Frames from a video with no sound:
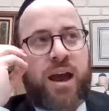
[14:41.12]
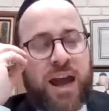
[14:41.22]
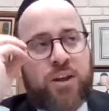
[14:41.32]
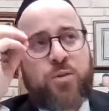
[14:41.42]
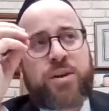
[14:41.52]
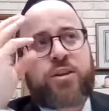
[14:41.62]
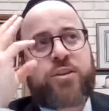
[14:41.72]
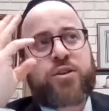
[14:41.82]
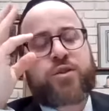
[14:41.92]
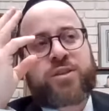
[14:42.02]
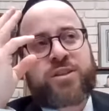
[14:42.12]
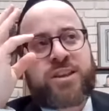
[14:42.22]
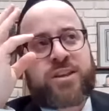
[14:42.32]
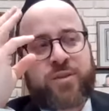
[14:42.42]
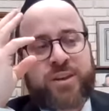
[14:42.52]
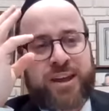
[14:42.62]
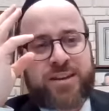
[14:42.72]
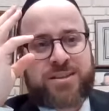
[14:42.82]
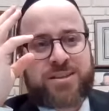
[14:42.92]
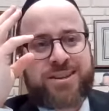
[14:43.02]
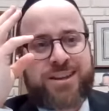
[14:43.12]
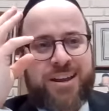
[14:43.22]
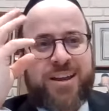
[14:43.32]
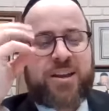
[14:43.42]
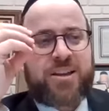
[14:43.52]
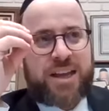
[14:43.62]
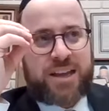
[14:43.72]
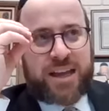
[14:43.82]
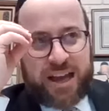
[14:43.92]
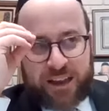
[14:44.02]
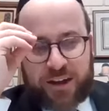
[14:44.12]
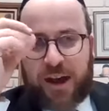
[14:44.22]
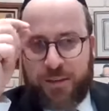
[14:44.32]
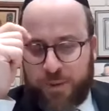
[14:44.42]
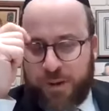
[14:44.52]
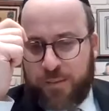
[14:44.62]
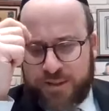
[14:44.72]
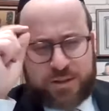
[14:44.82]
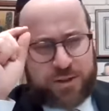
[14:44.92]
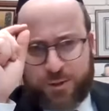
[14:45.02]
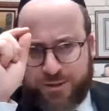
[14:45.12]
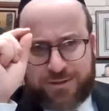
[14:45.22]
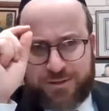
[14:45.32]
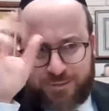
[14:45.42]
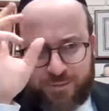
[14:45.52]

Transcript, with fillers: I don't want to hear the news for three days because I, I, you know, I'm, I'm listening to news.